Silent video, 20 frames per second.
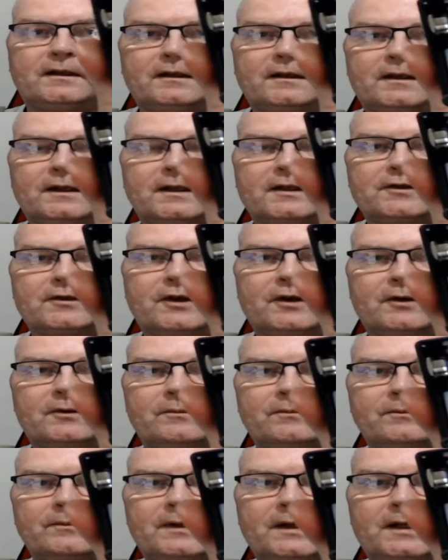like so,
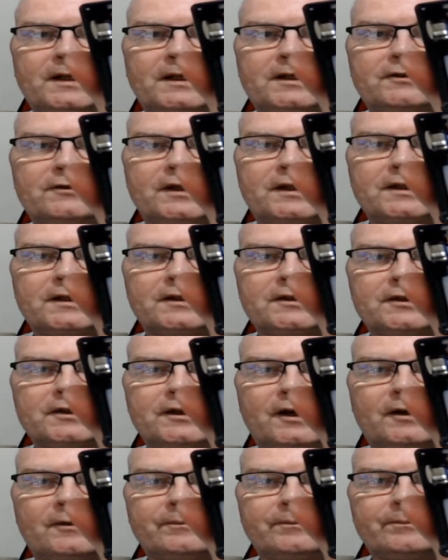and it's ready to
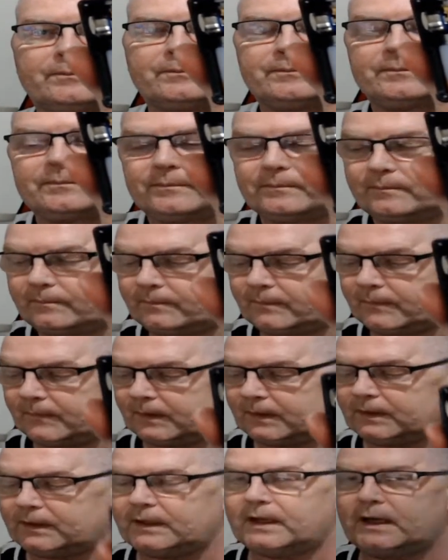go.
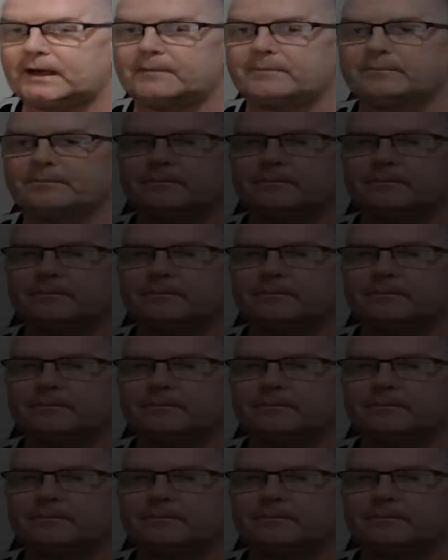Yeah.